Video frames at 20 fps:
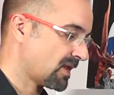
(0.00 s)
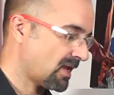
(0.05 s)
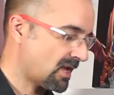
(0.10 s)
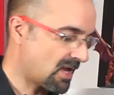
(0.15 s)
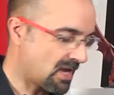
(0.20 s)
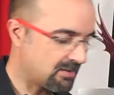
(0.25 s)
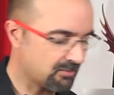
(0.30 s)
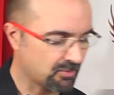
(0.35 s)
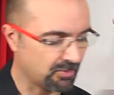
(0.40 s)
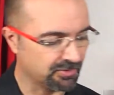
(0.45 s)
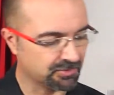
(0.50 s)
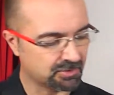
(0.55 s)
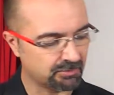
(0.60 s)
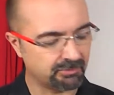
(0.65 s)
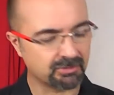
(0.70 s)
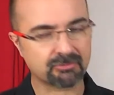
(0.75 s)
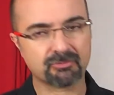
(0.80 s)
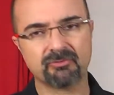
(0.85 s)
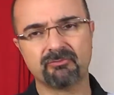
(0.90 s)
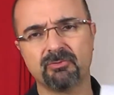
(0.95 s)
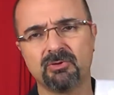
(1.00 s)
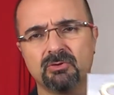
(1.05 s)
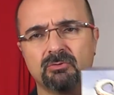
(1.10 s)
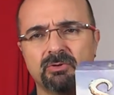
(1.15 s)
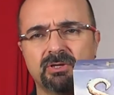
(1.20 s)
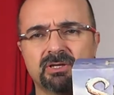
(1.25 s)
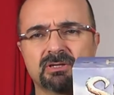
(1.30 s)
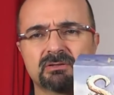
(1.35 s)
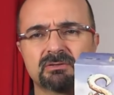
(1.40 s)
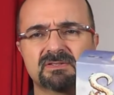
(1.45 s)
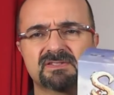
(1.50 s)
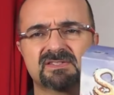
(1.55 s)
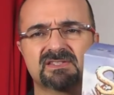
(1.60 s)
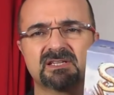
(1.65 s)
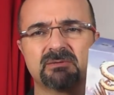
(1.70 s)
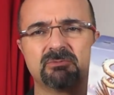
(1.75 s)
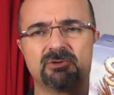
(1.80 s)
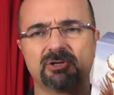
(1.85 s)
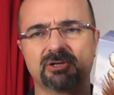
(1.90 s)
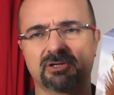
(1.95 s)
I'm going to be reviewing
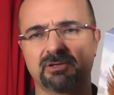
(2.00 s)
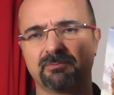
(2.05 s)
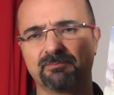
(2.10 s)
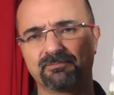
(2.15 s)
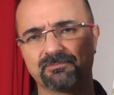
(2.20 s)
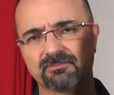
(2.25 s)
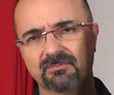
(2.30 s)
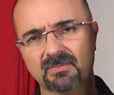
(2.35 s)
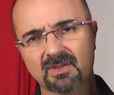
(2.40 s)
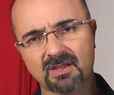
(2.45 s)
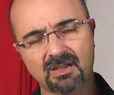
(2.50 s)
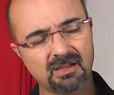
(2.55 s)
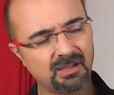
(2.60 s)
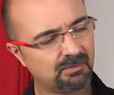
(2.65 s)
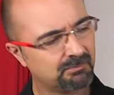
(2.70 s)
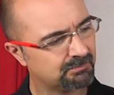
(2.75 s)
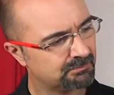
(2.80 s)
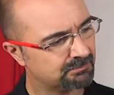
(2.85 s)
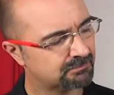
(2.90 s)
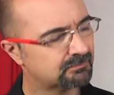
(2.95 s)
Simurgh, a